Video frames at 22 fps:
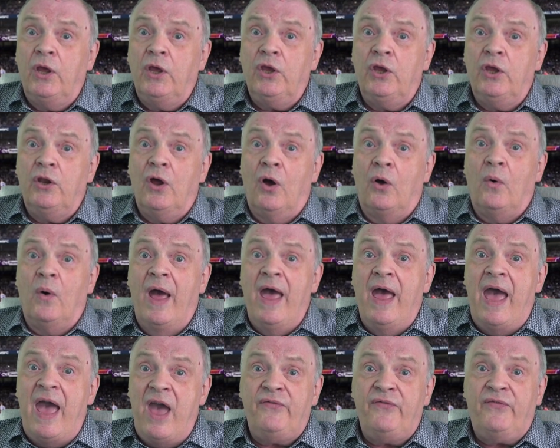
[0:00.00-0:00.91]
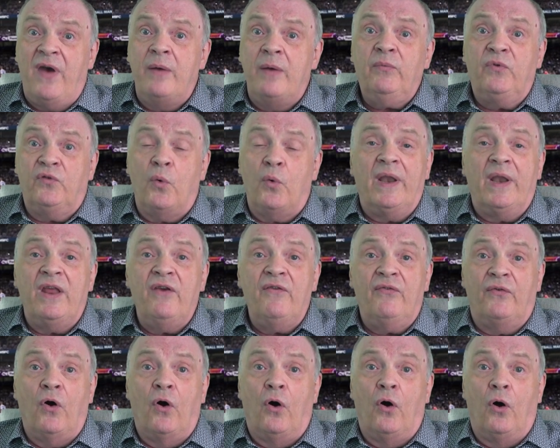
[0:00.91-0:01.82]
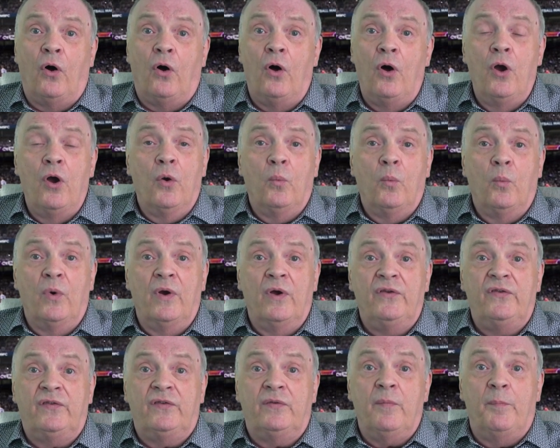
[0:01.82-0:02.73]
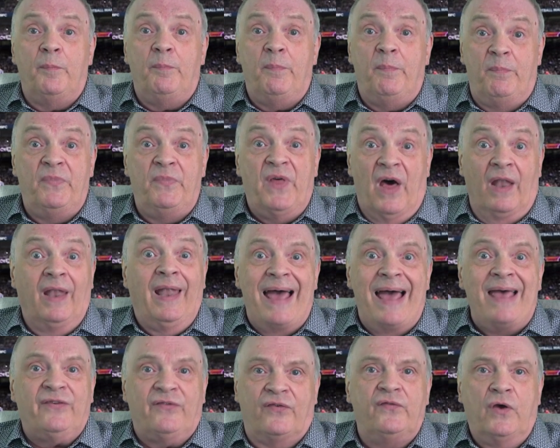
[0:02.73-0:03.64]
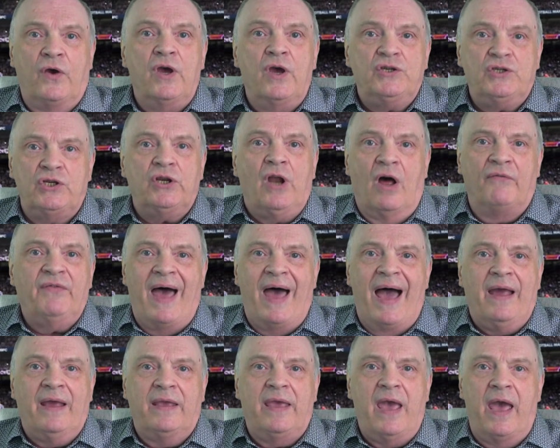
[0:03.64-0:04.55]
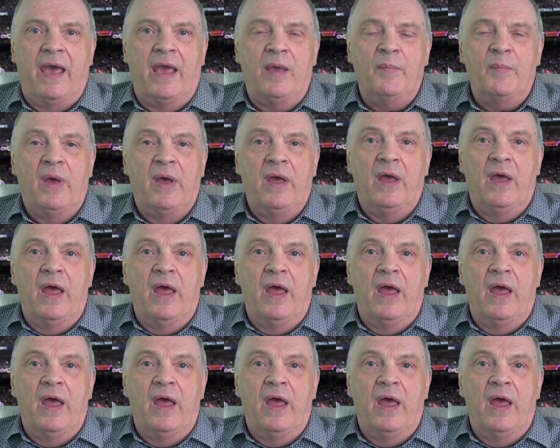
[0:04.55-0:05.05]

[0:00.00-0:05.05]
FM24 was the last version of that game.